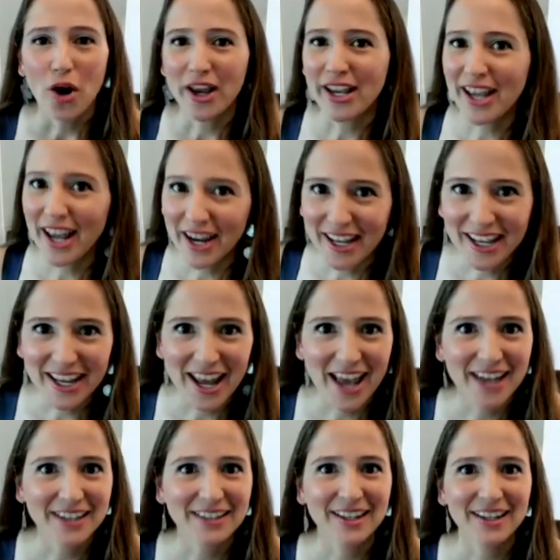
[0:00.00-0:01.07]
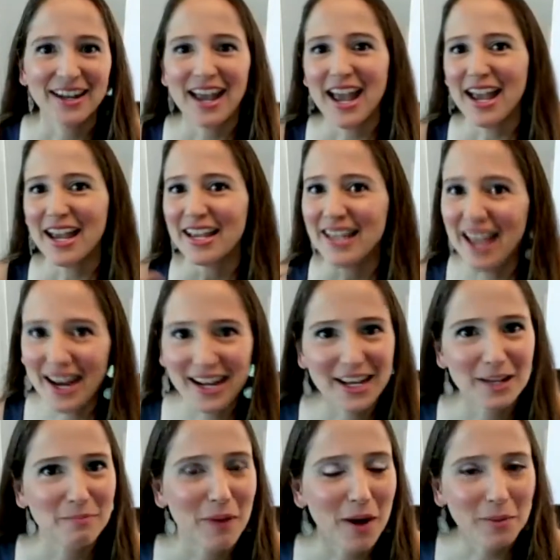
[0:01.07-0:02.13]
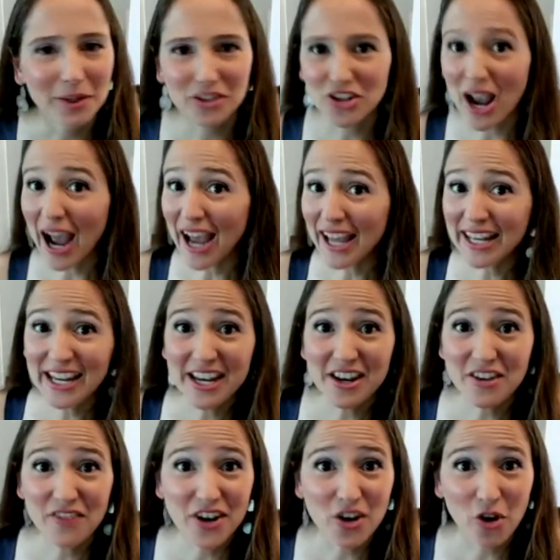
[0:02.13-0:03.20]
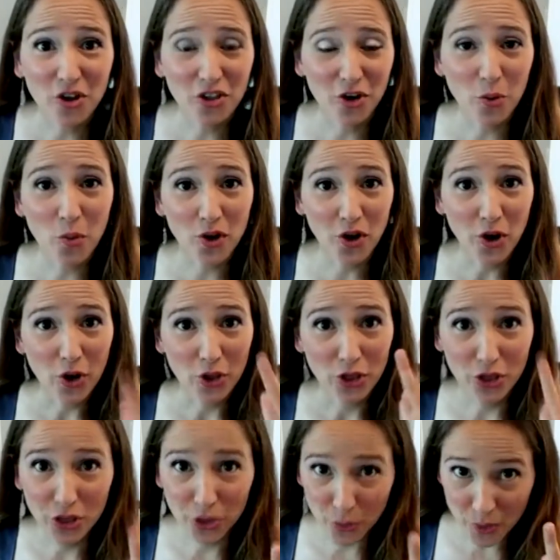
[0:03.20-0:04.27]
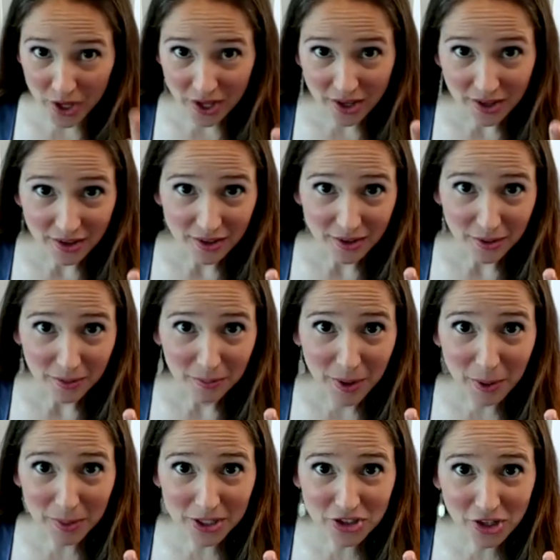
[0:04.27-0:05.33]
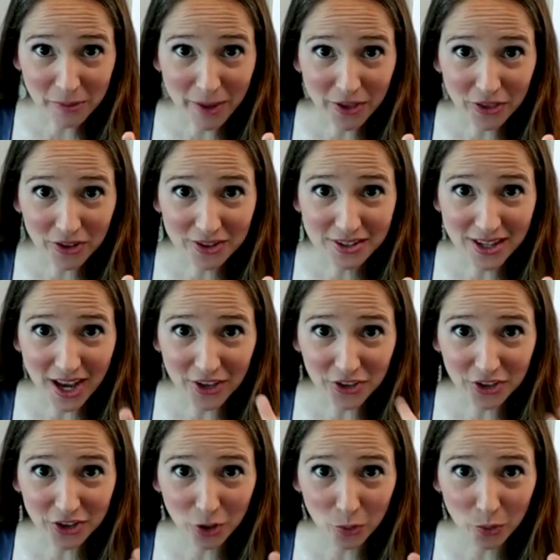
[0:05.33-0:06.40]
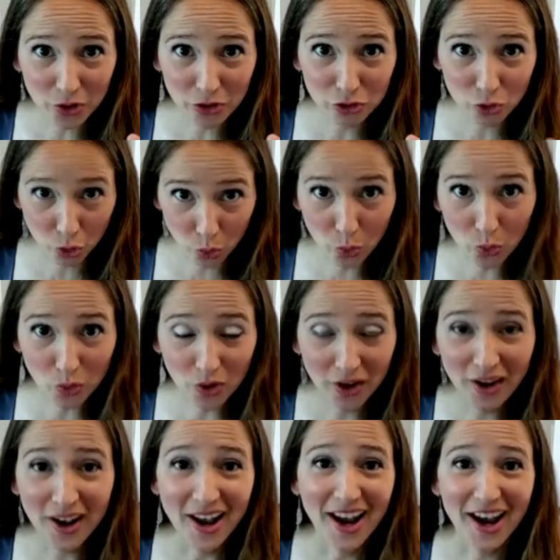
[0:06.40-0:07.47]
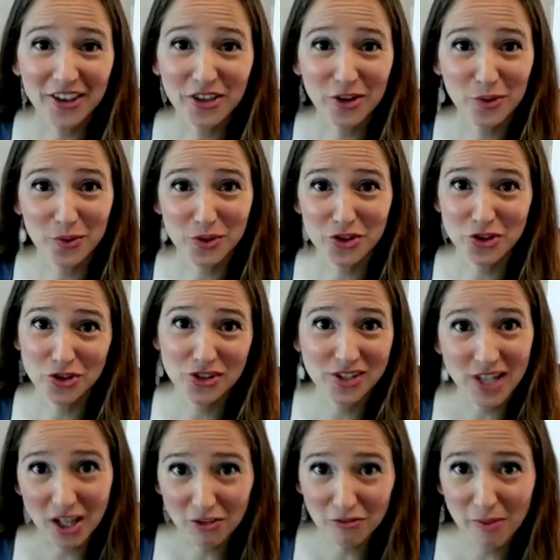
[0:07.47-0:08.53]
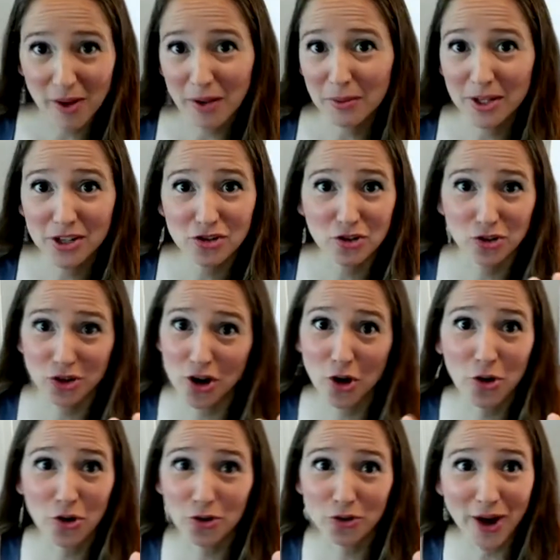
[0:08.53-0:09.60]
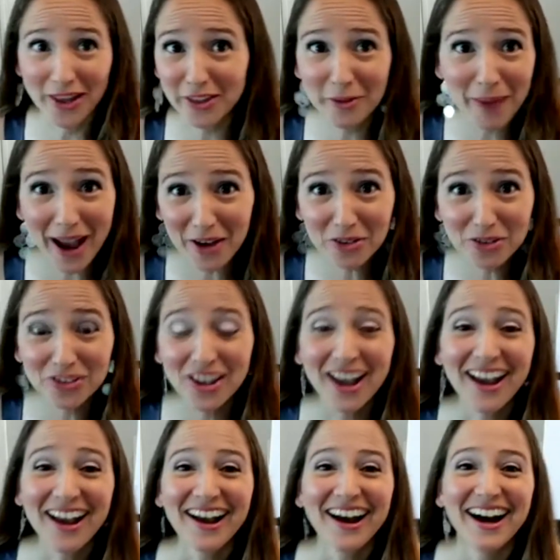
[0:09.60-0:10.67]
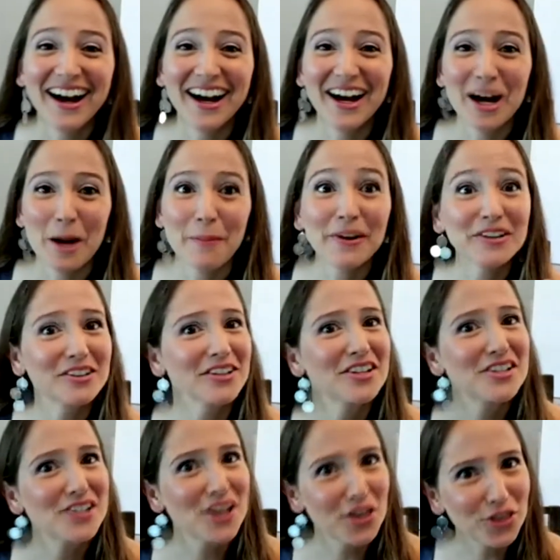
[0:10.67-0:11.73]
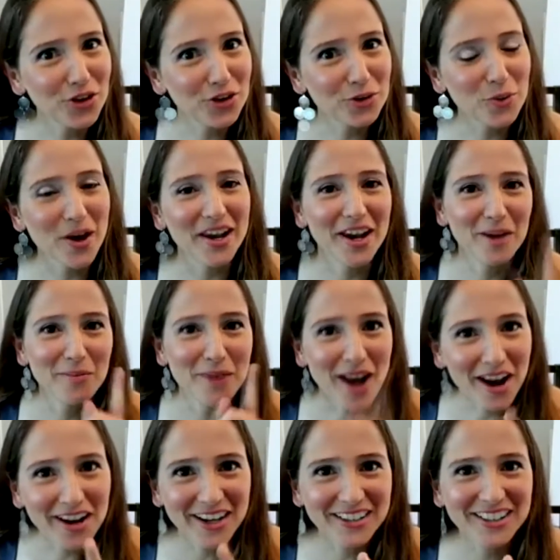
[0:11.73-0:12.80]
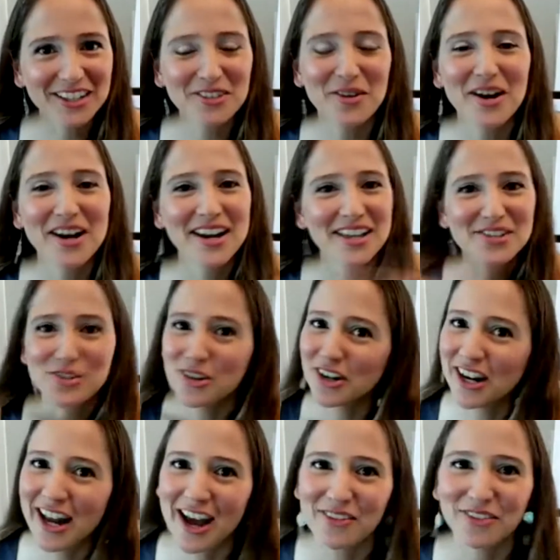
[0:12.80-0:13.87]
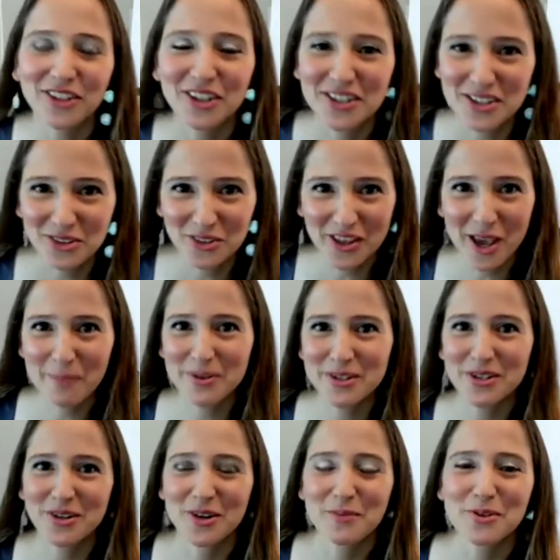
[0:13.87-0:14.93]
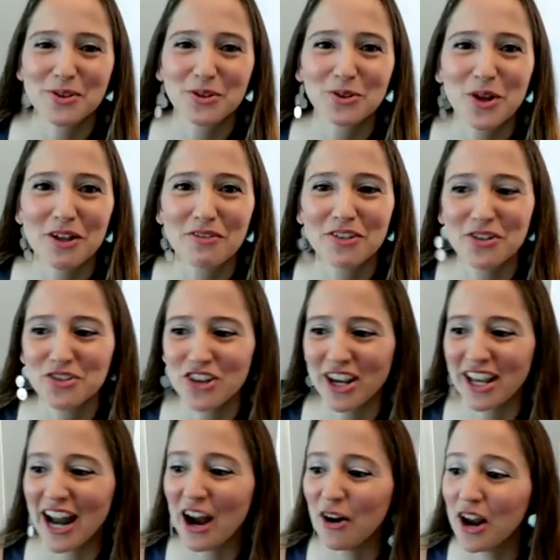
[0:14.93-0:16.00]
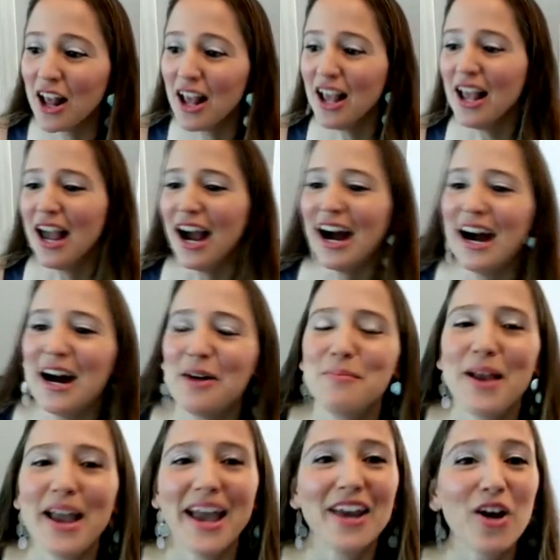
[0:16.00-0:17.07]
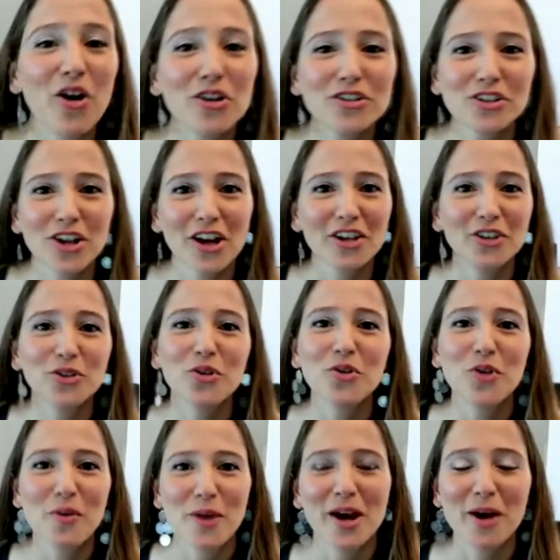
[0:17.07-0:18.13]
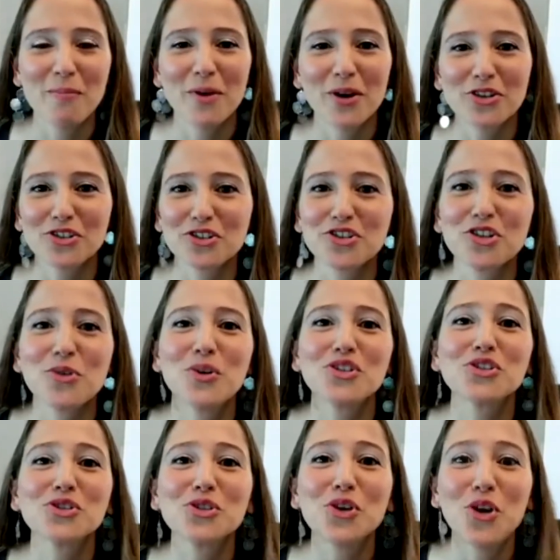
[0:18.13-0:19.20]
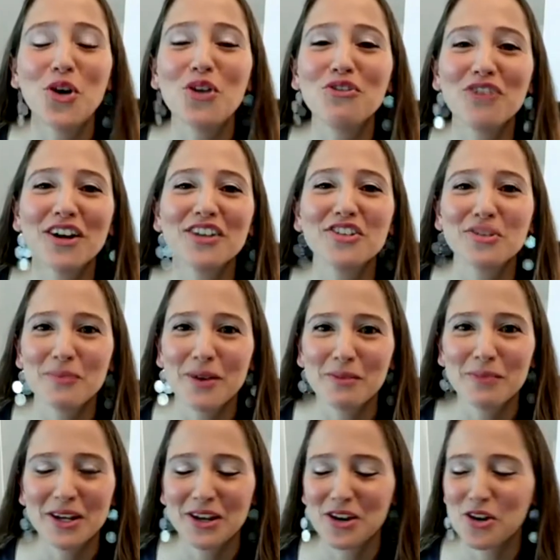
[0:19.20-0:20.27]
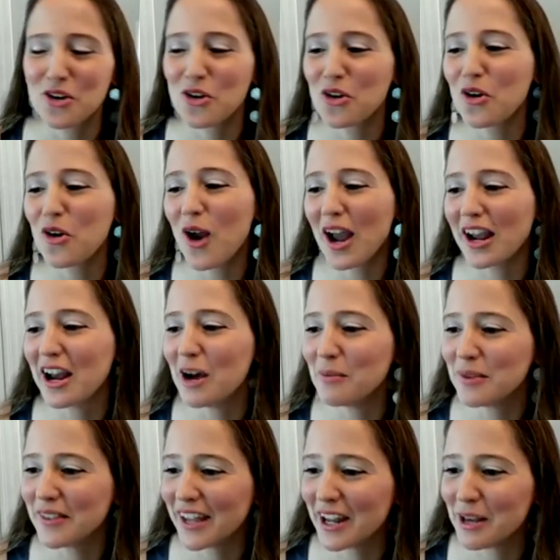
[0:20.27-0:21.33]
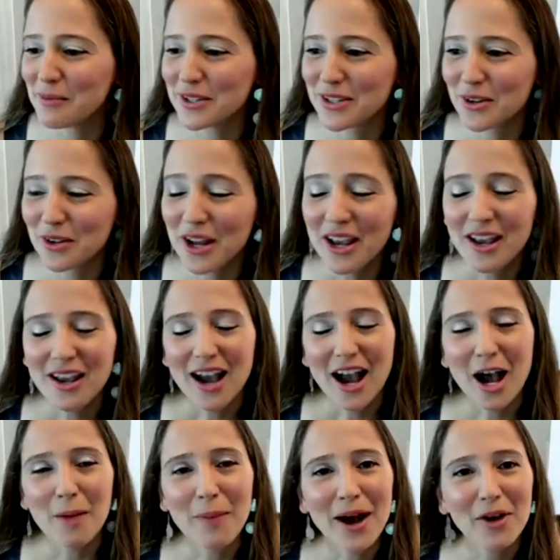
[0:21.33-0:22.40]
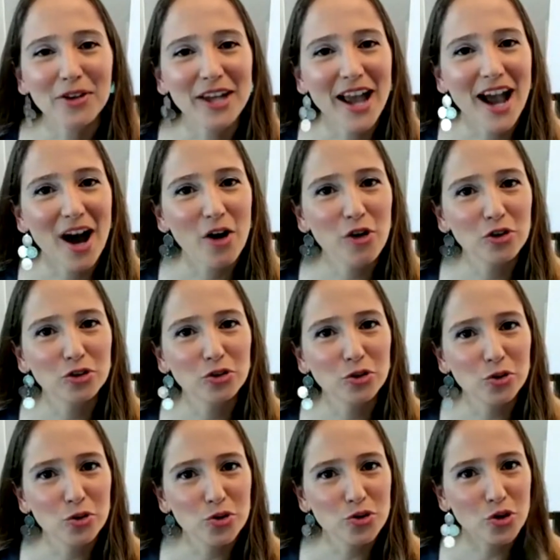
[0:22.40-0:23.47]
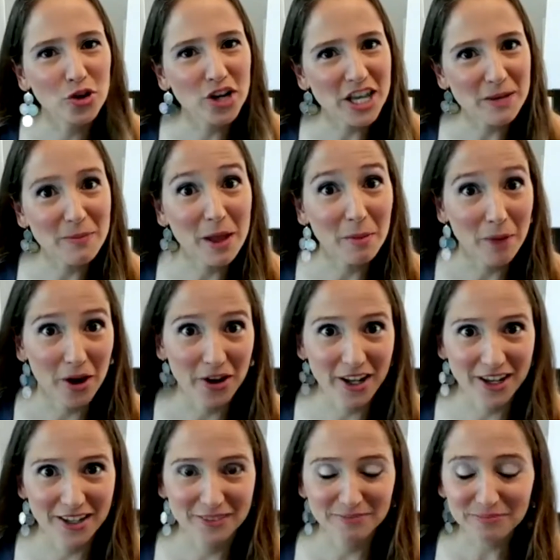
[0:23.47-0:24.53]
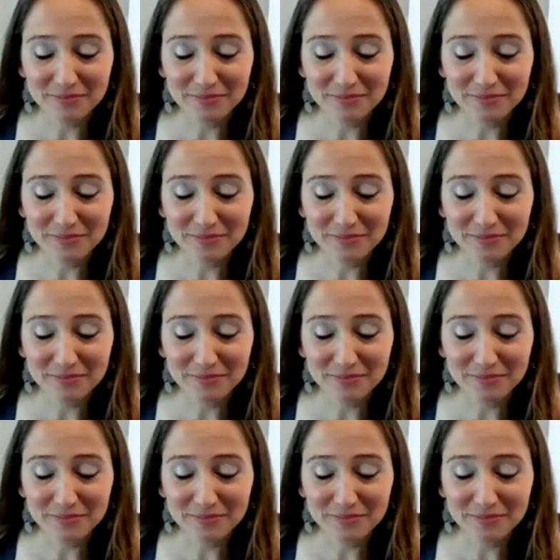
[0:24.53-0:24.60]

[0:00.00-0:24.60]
getting it edited, getting it published. I didn't even know there were 3 publishing methods. I thought there were 2. I thought it was just self-publish or Random House. Apparently there's a 3rd way. I'm not gonna tell you what it is. You're gonna have to listen to the episode 12. Go check it out. And also talking to Rebecca Parsons. She was so funny. She made me crack up in that episode about how to do your email marketing.